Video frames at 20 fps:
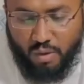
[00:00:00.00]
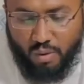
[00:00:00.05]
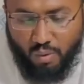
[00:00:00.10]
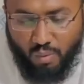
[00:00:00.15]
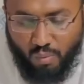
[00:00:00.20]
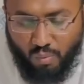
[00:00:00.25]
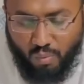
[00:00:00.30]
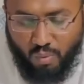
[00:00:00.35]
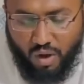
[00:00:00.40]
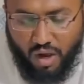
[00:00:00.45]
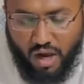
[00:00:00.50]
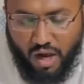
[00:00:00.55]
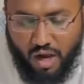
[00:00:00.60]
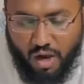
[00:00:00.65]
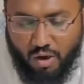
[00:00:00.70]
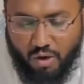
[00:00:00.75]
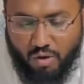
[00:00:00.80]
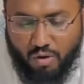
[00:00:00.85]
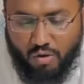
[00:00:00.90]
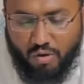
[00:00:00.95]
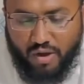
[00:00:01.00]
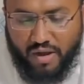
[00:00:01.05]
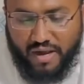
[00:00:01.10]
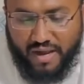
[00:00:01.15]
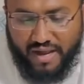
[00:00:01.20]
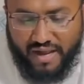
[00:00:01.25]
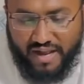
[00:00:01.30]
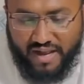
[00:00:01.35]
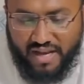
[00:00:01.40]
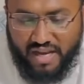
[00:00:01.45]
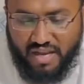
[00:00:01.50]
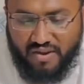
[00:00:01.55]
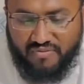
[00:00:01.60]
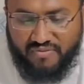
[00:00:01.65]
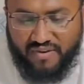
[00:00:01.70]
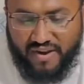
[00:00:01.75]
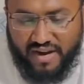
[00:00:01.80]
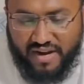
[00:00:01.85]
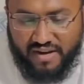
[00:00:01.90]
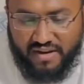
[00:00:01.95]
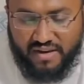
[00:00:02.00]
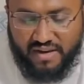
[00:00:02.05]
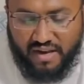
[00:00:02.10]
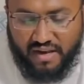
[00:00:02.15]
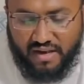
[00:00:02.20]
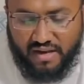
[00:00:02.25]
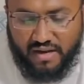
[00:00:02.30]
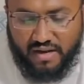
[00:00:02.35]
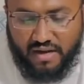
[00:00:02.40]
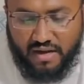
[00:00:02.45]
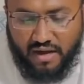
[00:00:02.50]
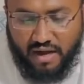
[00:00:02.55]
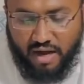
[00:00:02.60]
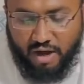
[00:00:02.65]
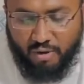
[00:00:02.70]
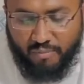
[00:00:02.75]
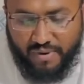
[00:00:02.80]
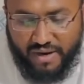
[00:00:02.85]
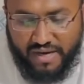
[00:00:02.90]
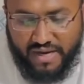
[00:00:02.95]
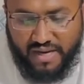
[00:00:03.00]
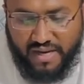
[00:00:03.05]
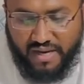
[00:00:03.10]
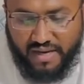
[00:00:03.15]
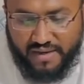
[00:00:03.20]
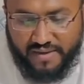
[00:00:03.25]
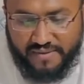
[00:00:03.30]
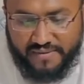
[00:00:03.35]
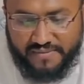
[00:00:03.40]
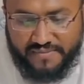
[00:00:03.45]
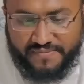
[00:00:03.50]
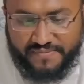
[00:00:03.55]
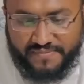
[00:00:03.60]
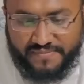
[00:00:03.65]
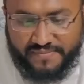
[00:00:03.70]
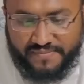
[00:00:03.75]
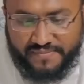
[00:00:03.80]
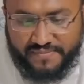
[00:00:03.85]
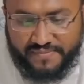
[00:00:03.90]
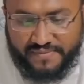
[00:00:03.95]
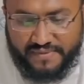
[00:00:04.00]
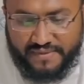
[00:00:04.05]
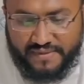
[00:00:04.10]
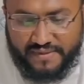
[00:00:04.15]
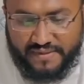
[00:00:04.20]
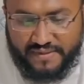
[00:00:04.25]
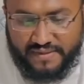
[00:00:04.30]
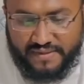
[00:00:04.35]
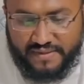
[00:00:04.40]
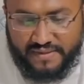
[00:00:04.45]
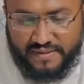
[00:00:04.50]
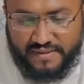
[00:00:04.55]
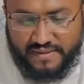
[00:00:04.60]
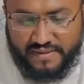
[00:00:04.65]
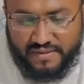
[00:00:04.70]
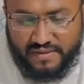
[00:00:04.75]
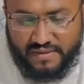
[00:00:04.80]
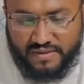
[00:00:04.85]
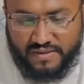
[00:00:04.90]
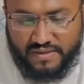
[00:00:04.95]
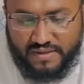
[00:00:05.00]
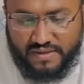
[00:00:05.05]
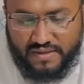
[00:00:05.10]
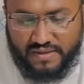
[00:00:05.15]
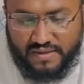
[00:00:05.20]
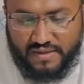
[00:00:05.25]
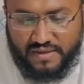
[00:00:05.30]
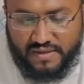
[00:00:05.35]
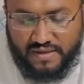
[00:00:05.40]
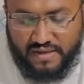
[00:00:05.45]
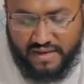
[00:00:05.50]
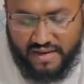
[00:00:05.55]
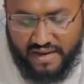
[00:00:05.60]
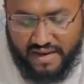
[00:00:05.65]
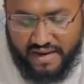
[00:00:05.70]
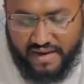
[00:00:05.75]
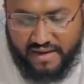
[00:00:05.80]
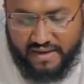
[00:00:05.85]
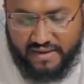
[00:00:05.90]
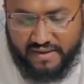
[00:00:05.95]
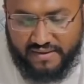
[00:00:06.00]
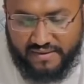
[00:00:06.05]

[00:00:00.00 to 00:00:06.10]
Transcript: Waw, Alif and Ya. How many? Twelve, three. Yeah.